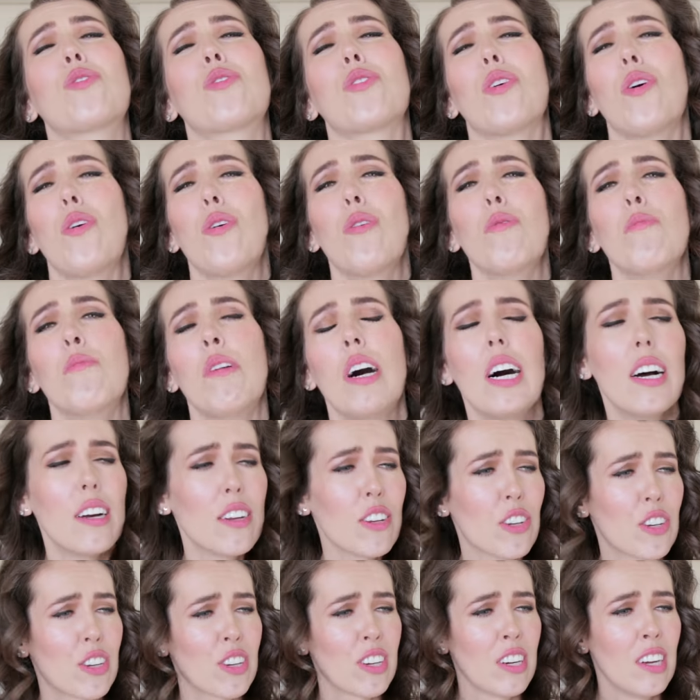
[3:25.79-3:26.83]
so
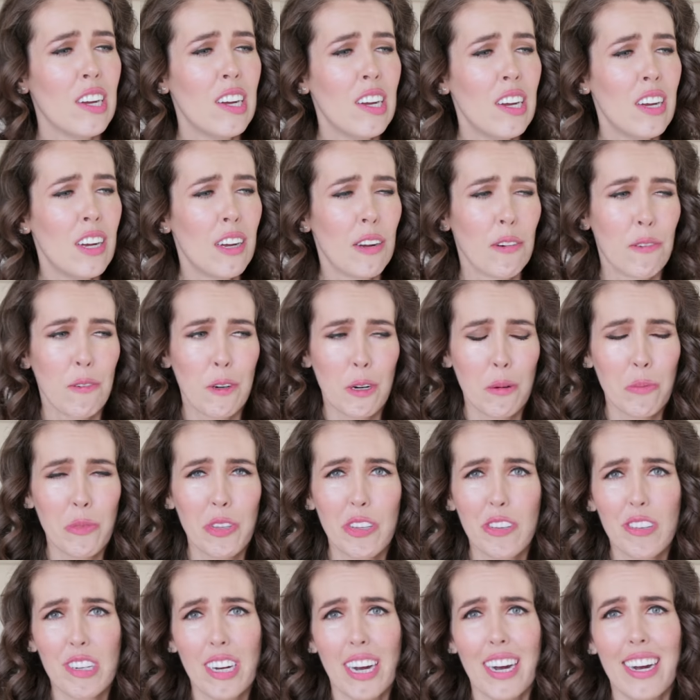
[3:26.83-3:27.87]
much from
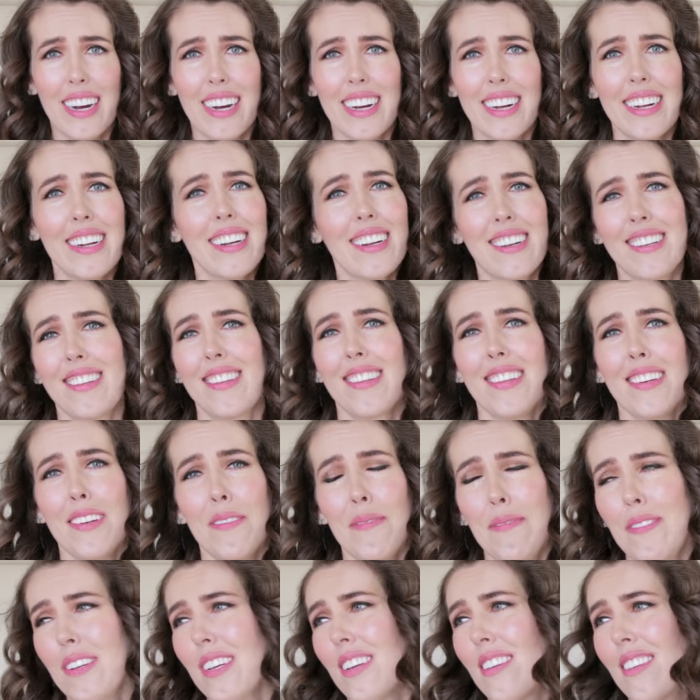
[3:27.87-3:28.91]
you guys, and
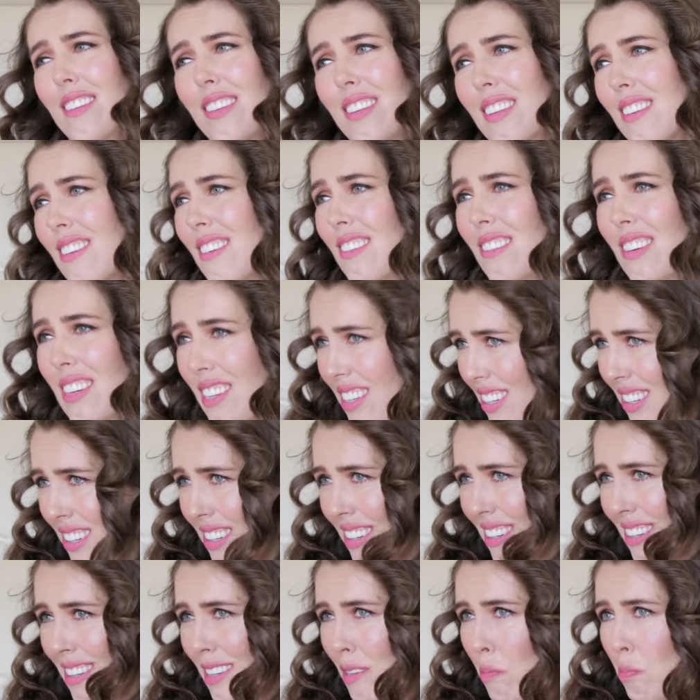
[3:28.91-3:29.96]
it feels so
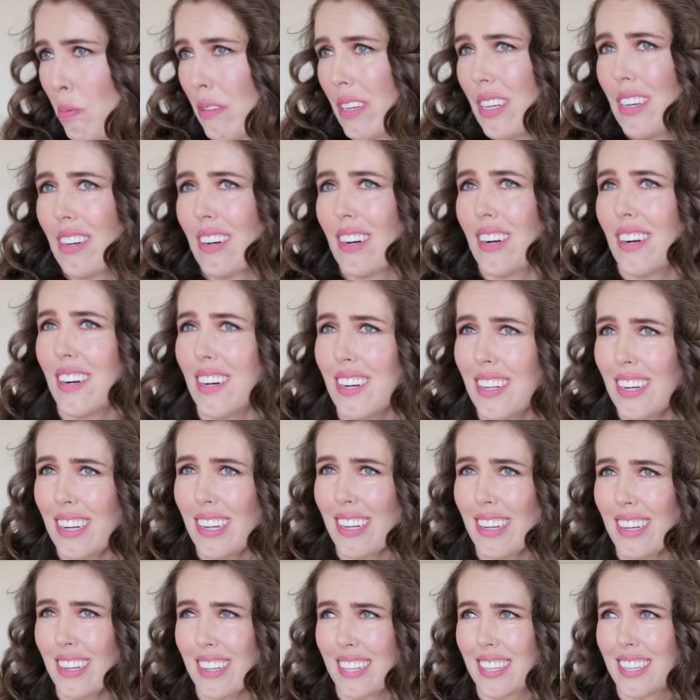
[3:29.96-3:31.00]
good to be
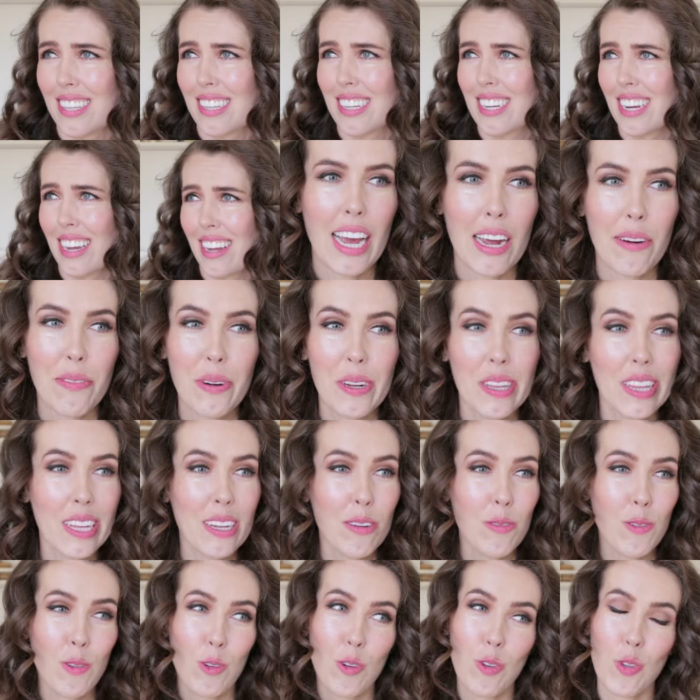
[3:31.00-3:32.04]
honest.
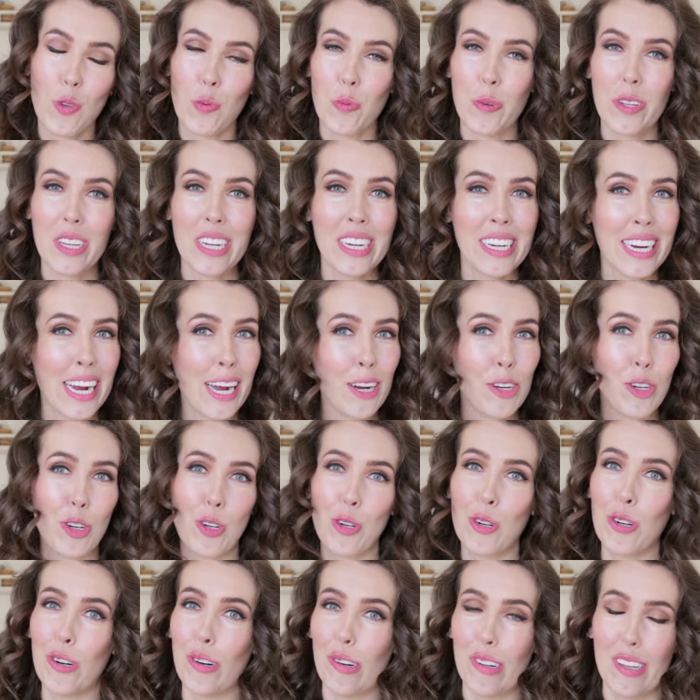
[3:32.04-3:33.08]
Everything was just really
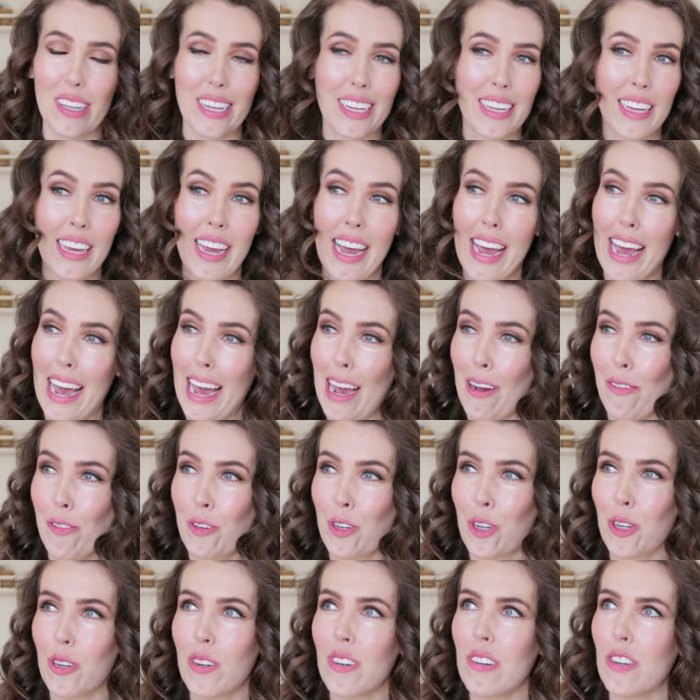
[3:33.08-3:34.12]
natural. Like,
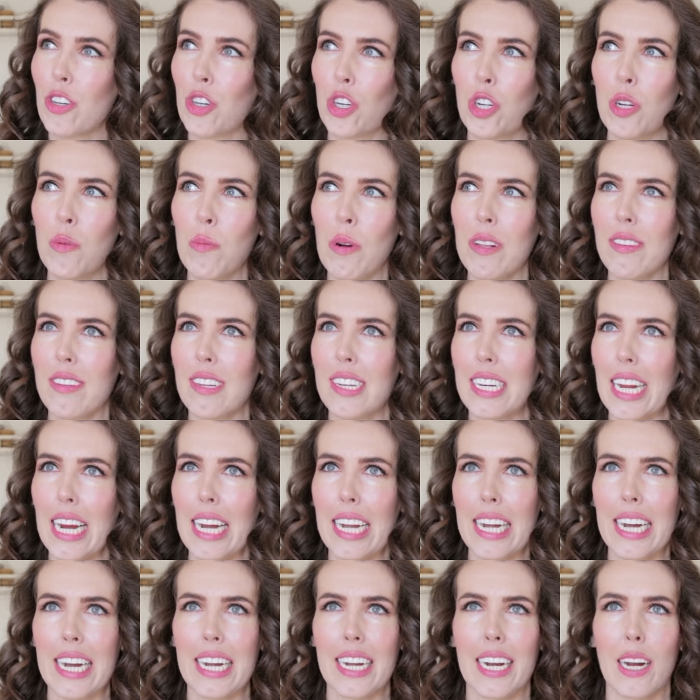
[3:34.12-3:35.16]
after two months of
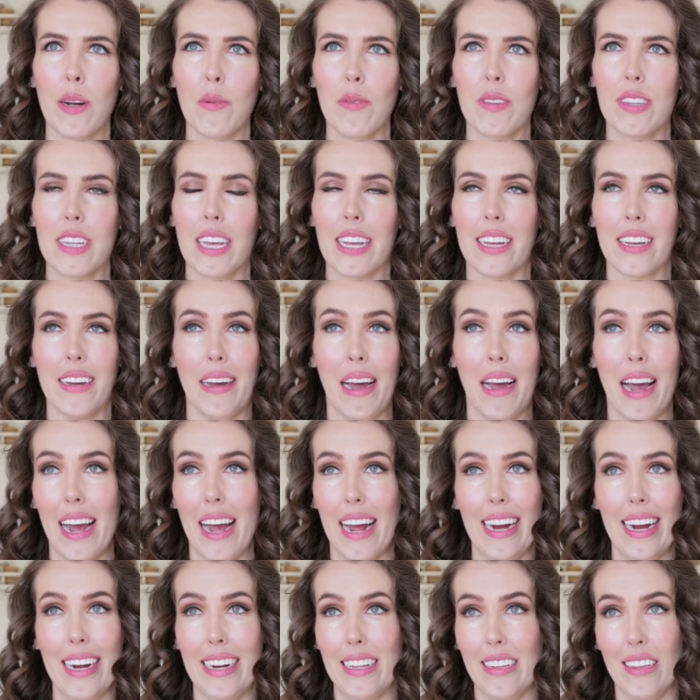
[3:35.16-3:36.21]
dating, I was like,
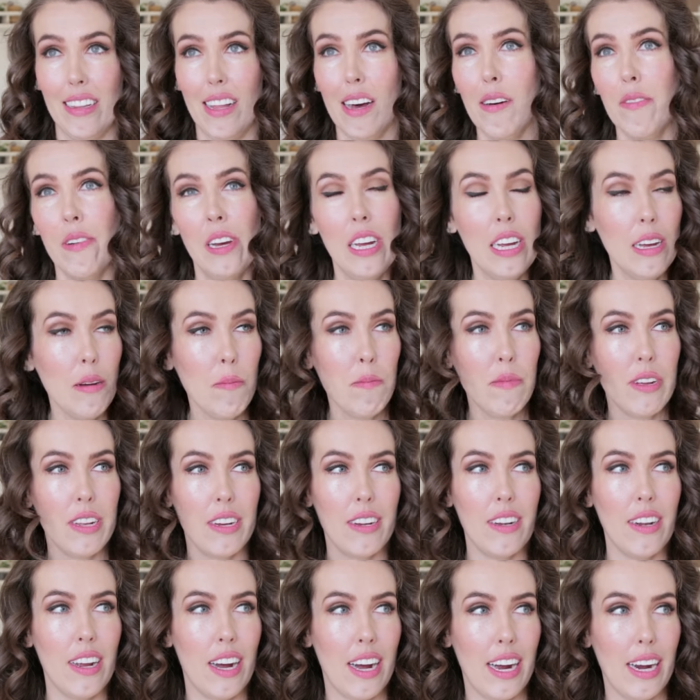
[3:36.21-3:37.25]
I love him
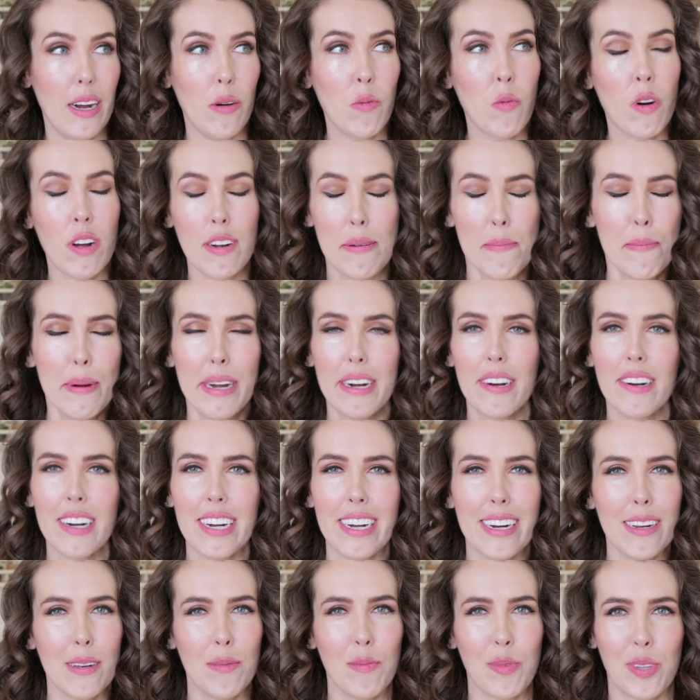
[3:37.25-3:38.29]
and I want to marry
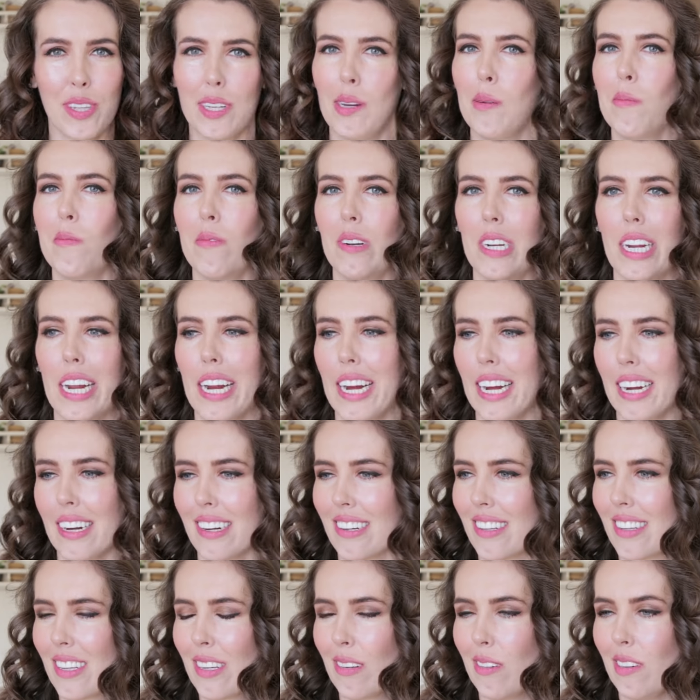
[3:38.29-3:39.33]
him
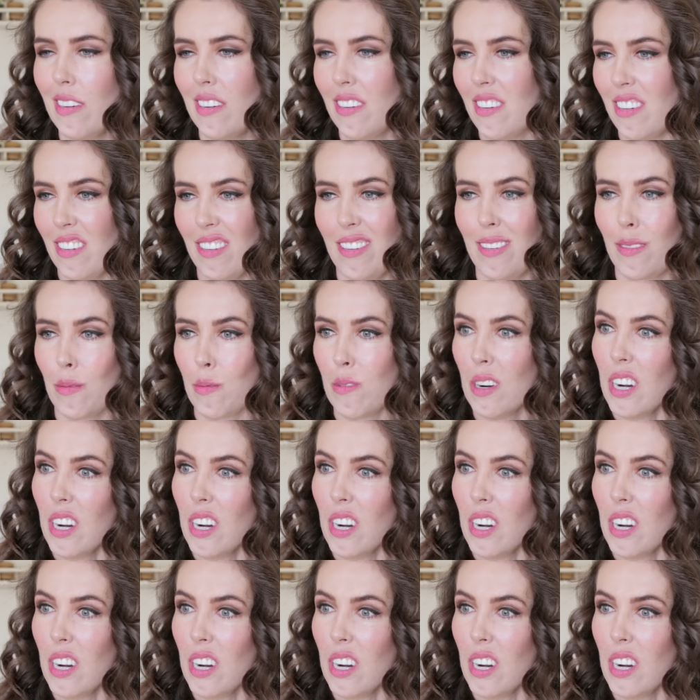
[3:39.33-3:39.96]
someday. So it just